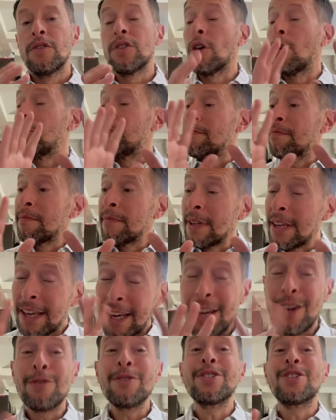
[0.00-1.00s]
So
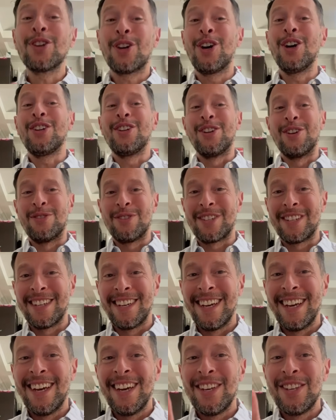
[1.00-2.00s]
here's the good
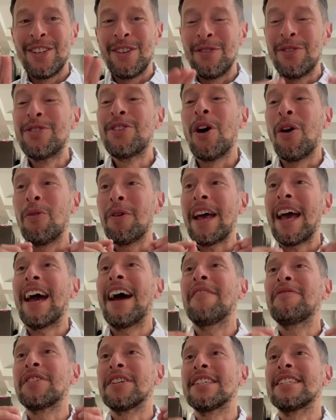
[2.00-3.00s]
news. You don't
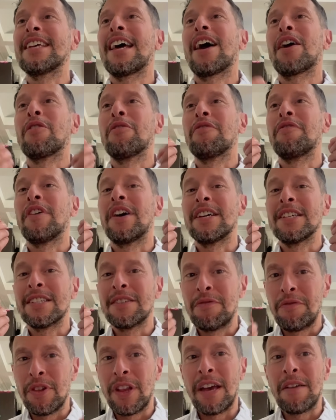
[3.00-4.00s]
have to
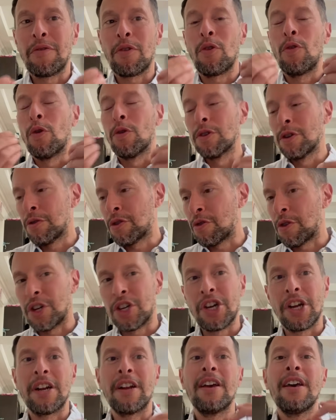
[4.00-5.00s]
sacrifice flavor or
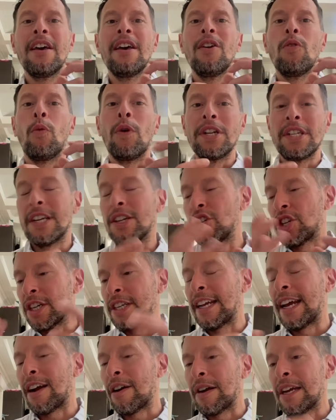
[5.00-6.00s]
nutrition when
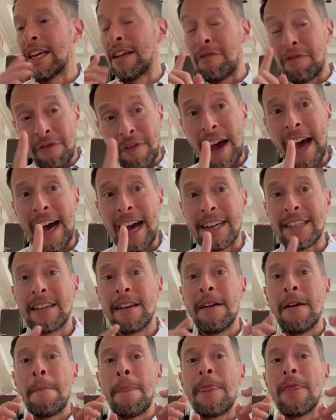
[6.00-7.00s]
ditching dairy. In fact,
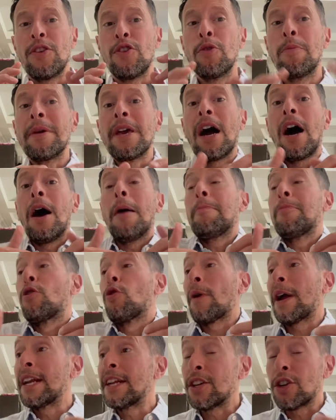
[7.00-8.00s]
you'll be
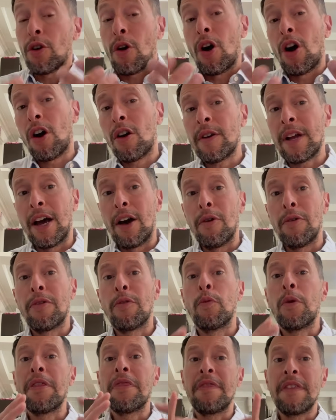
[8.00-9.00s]
upgrading your heart
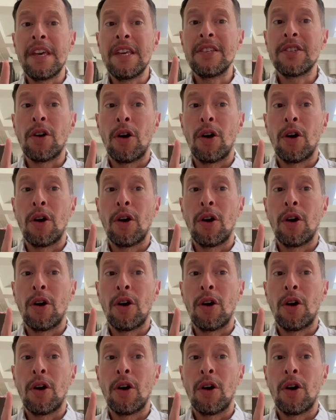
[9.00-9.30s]
health with these